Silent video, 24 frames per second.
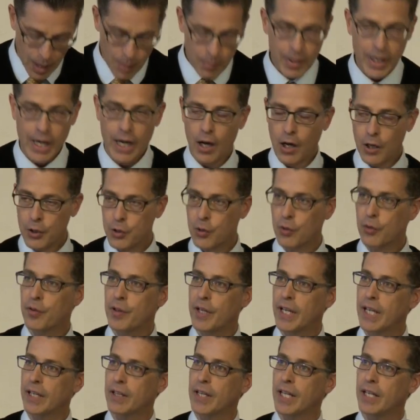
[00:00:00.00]
But I also
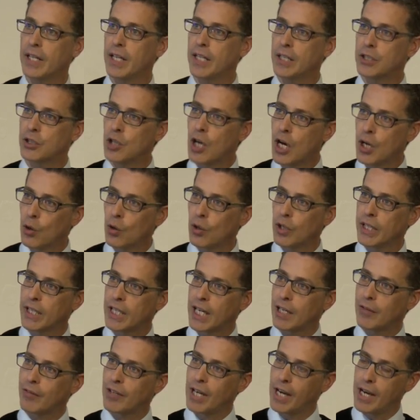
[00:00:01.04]
think that it's not only
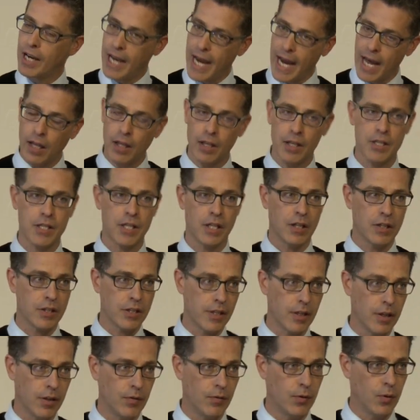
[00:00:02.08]
kind of an
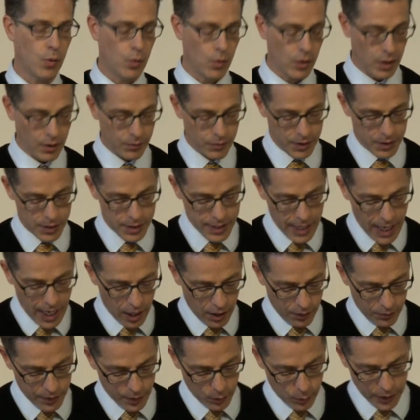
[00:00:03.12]
analysis of the, of the
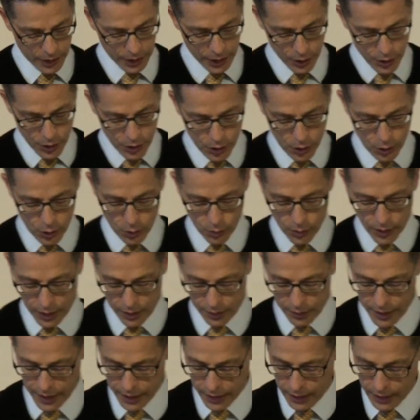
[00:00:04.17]
self that we can do in
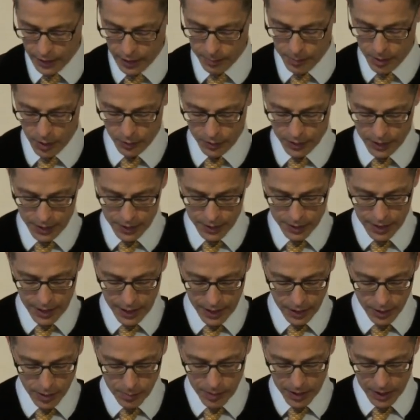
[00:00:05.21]
thinking about these
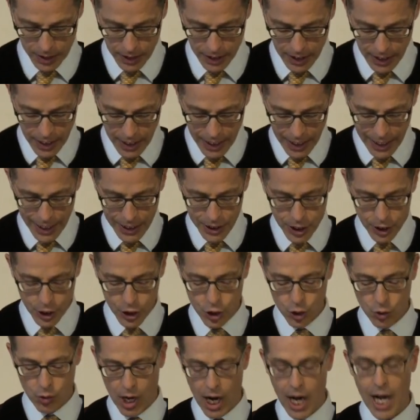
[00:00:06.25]
things, but it
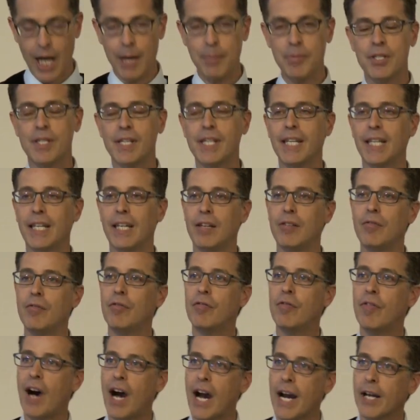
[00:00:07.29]
describes the
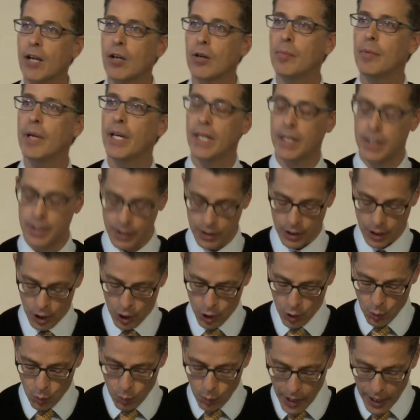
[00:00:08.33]
environment
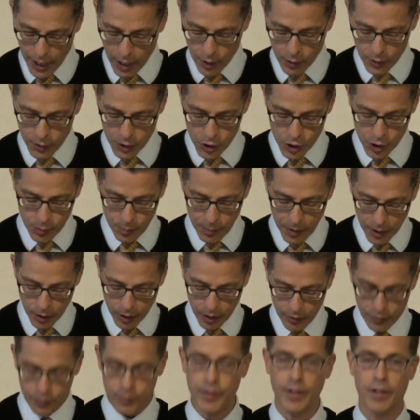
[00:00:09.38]
where the
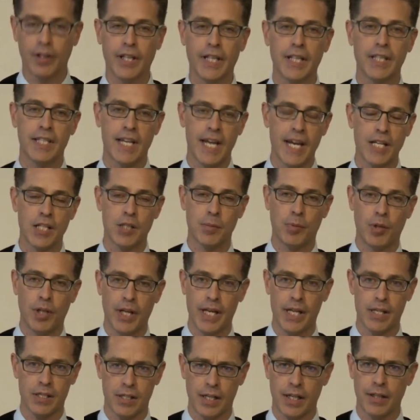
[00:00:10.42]
spirit filling takes
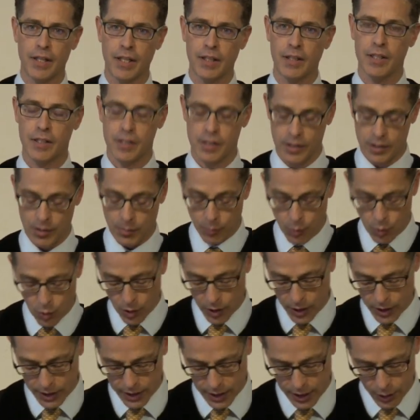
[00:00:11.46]
place. And I think this is
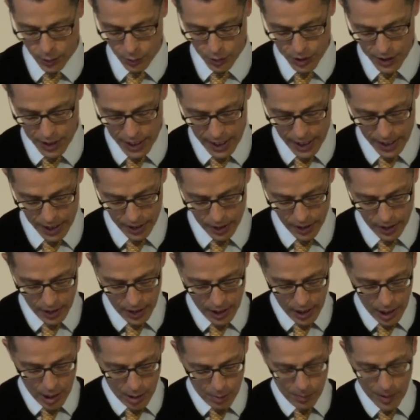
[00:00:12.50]
important to understand.
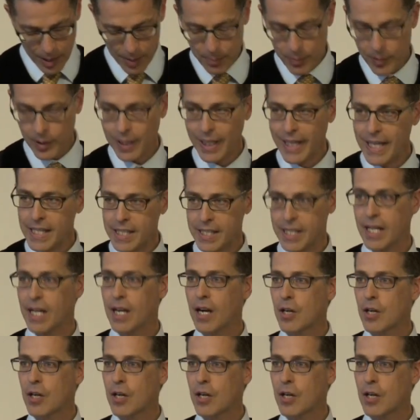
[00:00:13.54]
By placing